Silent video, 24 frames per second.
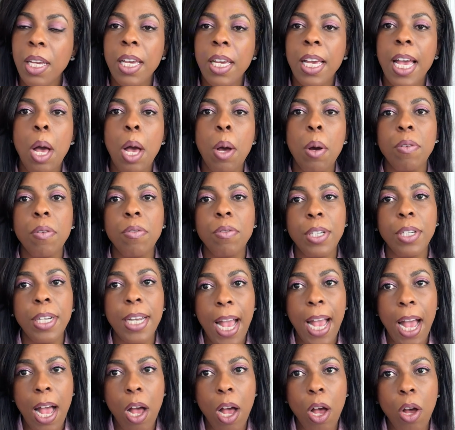However,
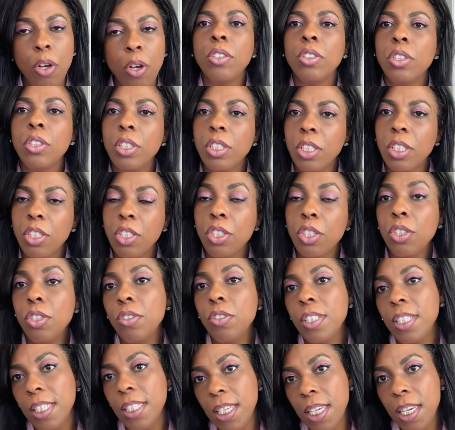now look to
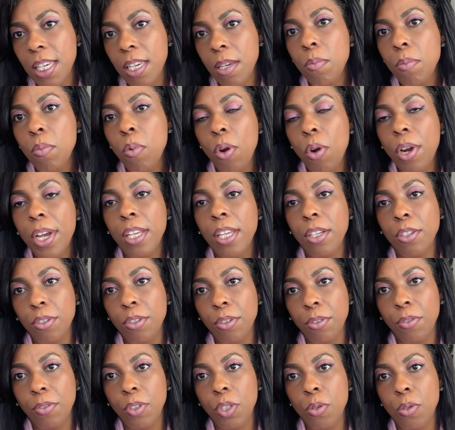see more
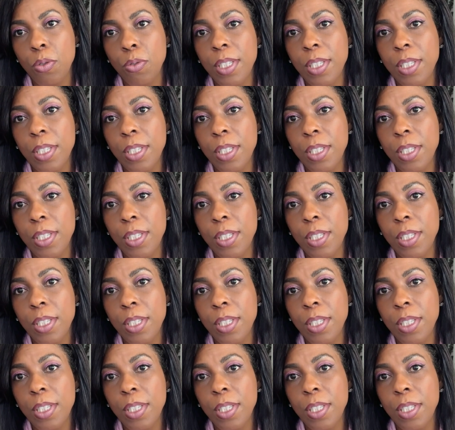interviews,